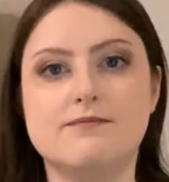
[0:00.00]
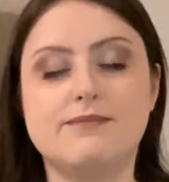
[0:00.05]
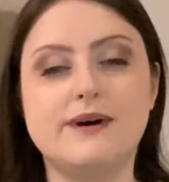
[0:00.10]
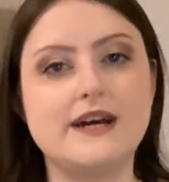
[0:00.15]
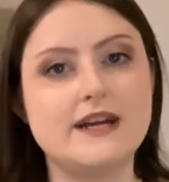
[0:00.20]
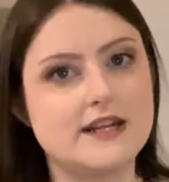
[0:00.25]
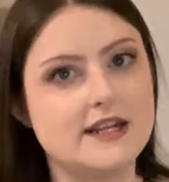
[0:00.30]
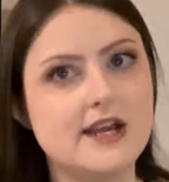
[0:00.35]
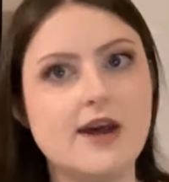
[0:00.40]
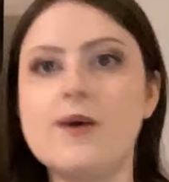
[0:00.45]

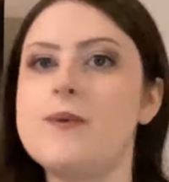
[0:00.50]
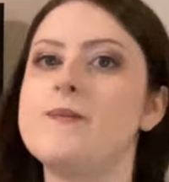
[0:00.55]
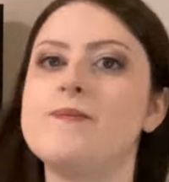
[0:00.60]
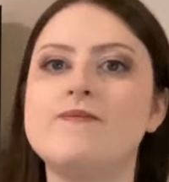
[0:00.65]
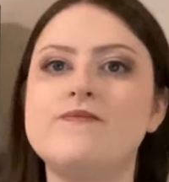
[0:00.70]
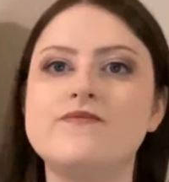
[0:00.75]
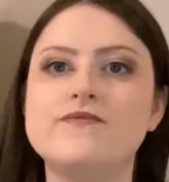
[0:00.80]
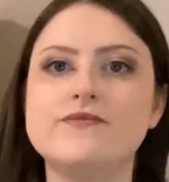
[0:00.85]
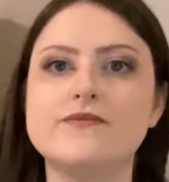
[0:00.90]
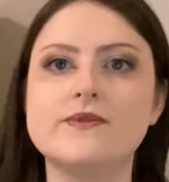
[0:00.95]
But
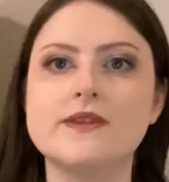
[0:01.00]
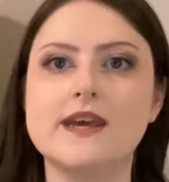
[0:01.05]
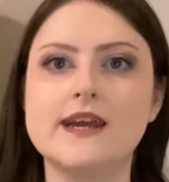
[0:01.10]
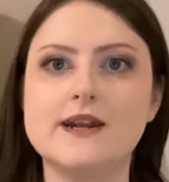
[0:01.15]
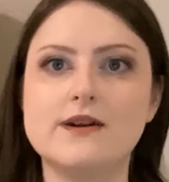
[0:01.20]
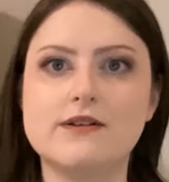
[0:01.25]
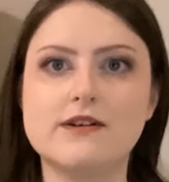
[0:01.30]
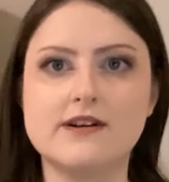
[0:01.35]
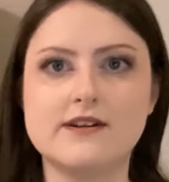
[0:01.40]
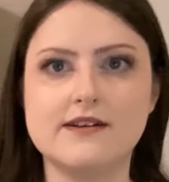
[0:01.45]

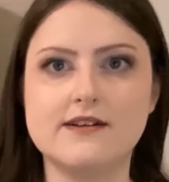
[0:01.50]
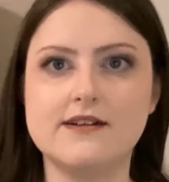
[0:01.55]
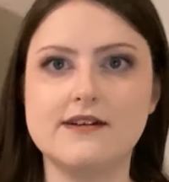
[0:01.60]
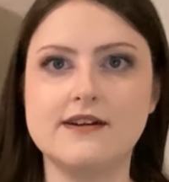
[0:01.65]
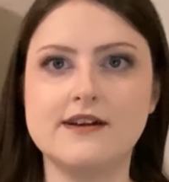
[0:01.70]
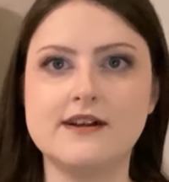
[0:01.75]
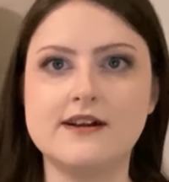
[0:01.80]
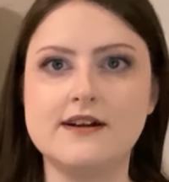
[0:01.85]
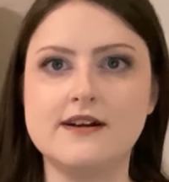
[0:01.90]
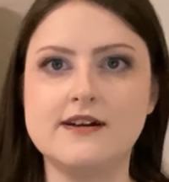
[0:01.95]
in order
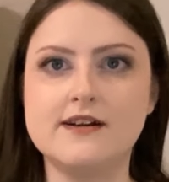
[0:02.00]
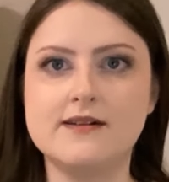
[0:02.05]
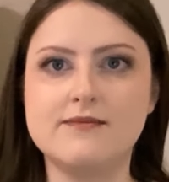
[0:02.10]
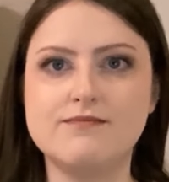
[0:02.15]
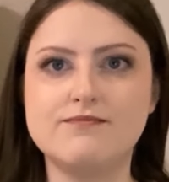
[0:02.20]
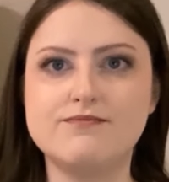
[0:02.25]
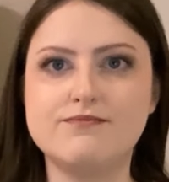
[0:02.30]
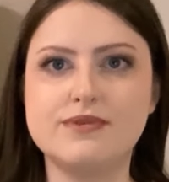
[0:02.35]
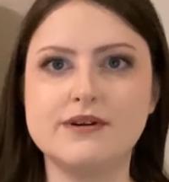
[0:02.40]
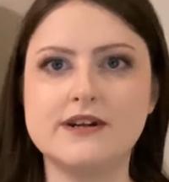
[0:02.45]
to
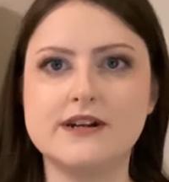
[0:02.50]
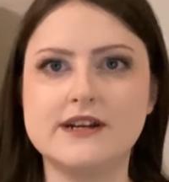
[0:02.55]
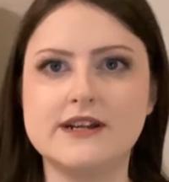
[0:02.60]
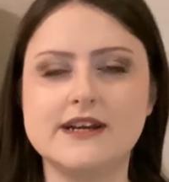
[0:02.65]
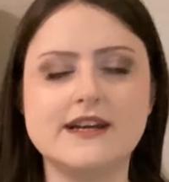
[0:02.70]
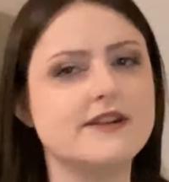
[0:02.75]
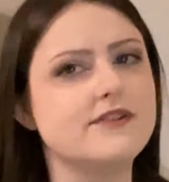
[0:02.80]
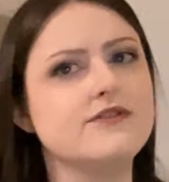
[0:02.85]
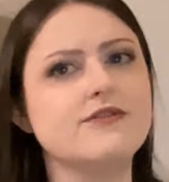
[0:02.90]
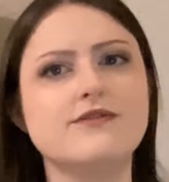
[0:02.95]
put in
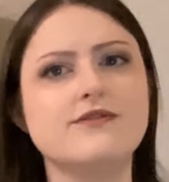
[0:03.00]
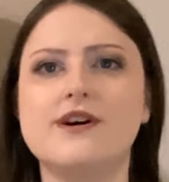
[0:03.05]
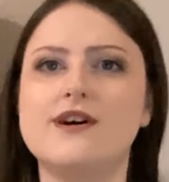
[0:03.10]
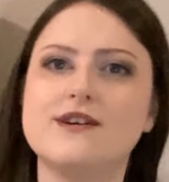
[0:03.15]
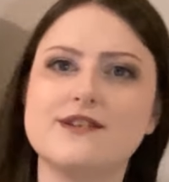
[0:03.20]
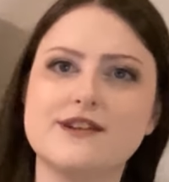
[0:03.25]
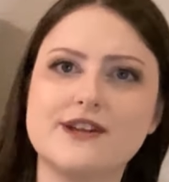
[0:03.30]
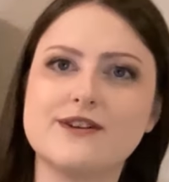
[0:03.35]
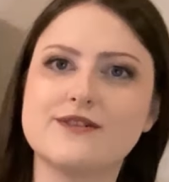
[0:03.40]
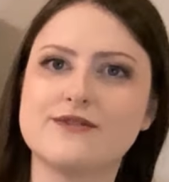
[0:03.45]
a too
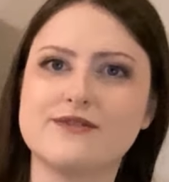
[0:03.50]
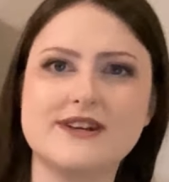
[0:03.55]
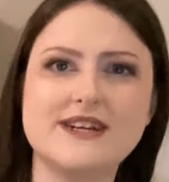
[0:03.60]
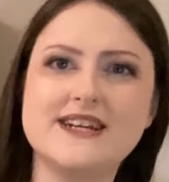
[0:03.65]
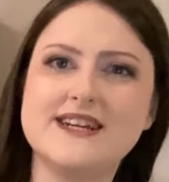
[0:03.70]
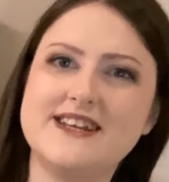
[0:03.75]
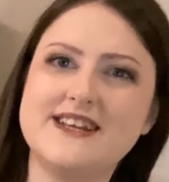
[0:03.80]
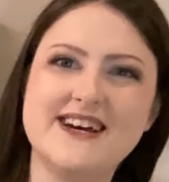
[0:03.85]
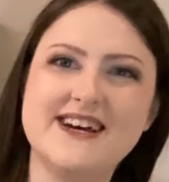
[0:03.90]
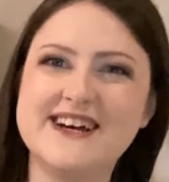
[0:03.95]
long didn't
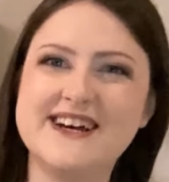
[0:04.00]
read